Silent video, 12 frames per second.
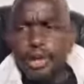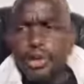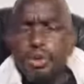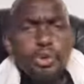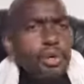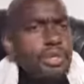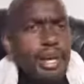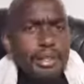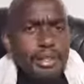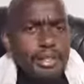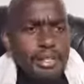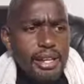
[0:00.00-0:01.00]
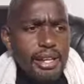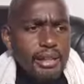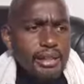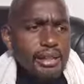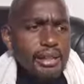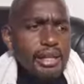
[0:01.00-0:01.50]
not at the
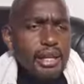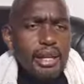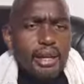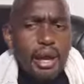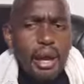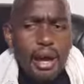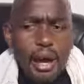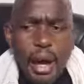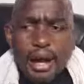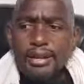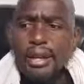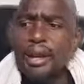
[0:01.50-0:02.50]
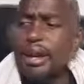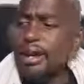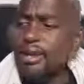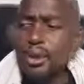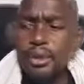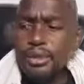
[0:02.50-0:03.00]
tail at the
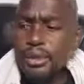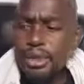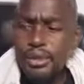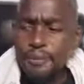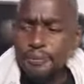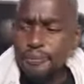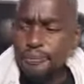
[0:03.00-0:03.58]
head only